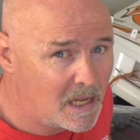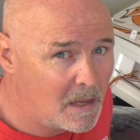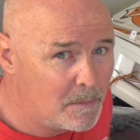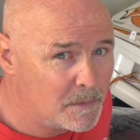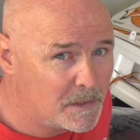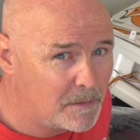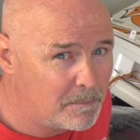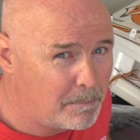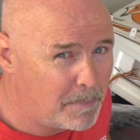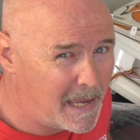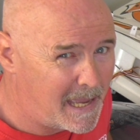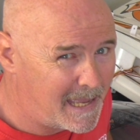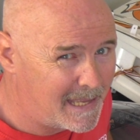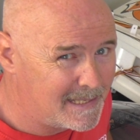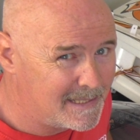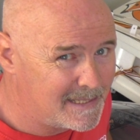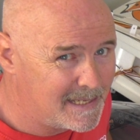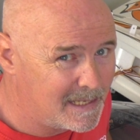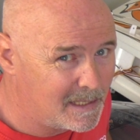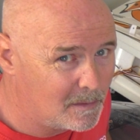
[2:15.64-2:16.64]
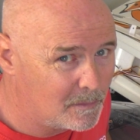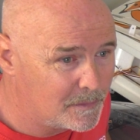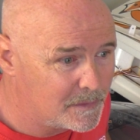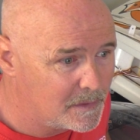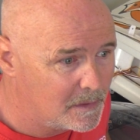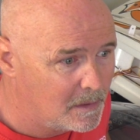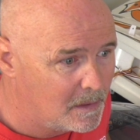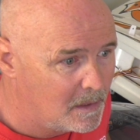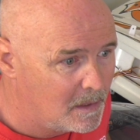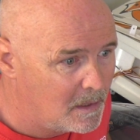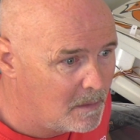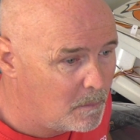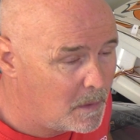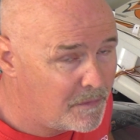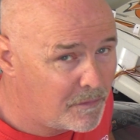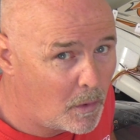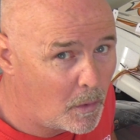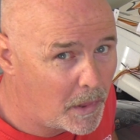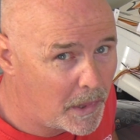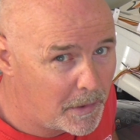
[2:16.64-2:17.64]
terms of pan tilt,
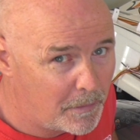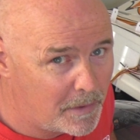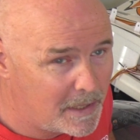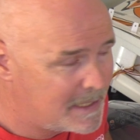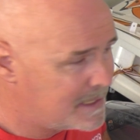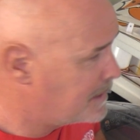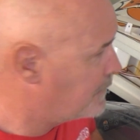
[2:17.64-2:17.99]
we've got three